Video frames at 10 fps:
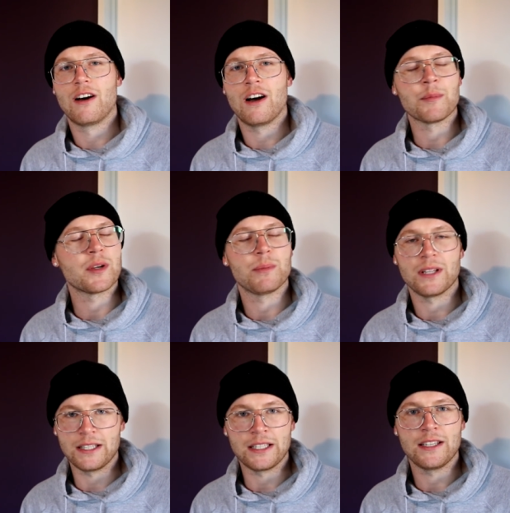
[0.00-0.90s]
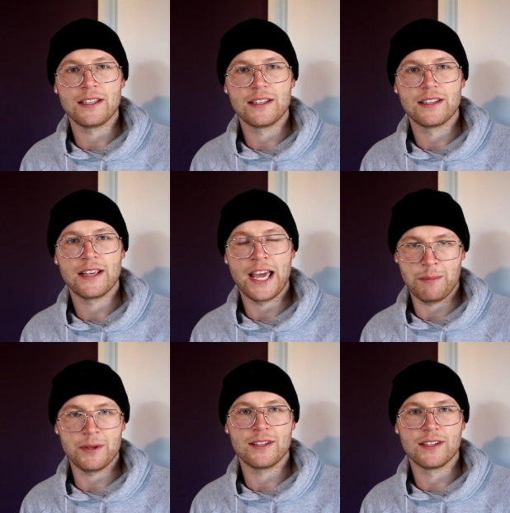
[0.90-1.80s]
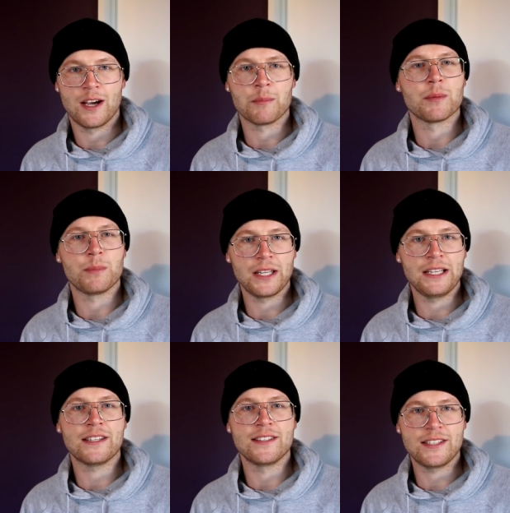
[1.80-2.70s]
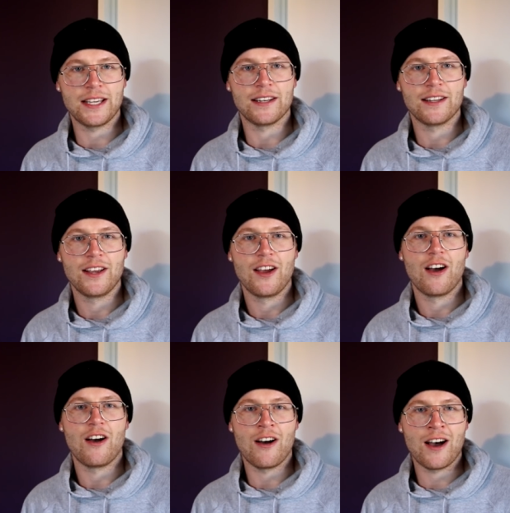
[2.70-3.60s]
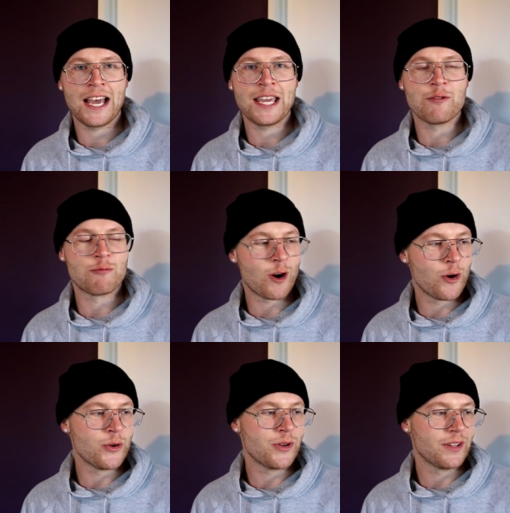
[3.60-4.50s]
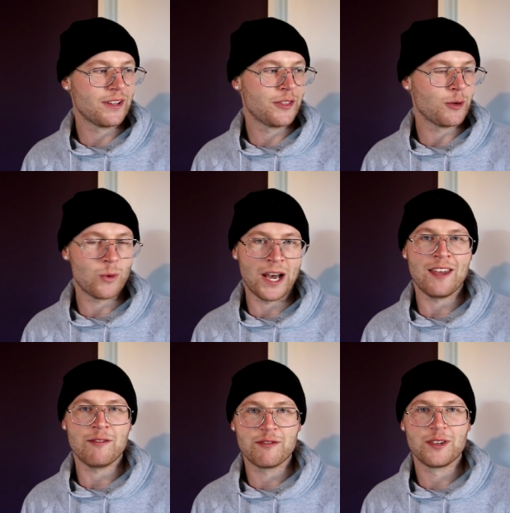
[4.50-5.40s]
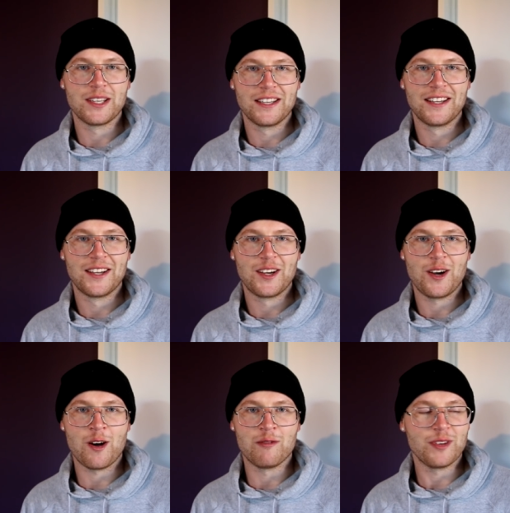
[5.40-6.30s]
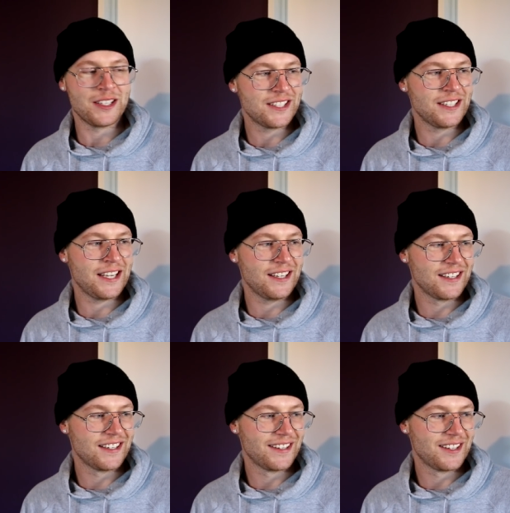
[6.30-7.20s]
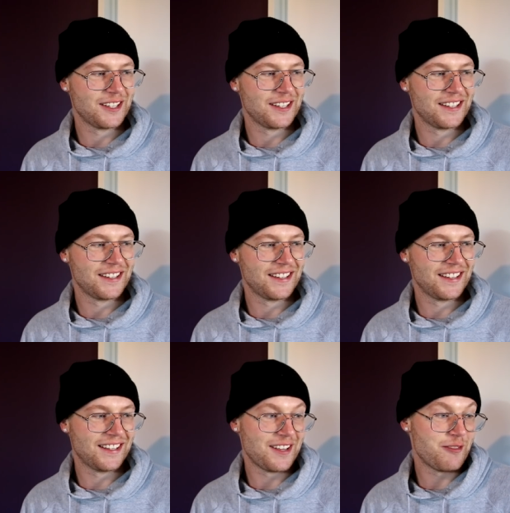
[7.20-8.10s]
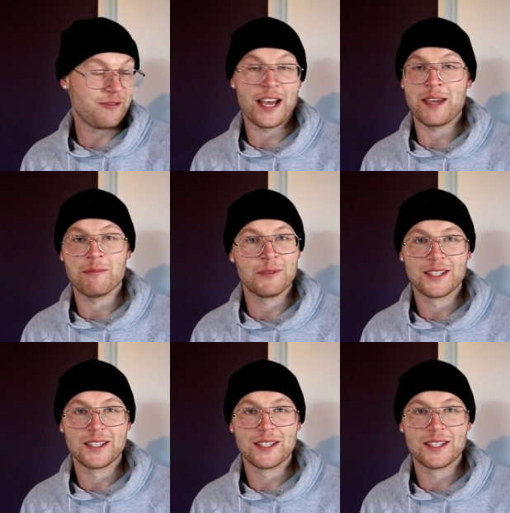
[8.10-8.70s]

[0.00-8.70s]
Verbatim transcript: I'm completely happy. I'm completely content. I rode the wave of internet fame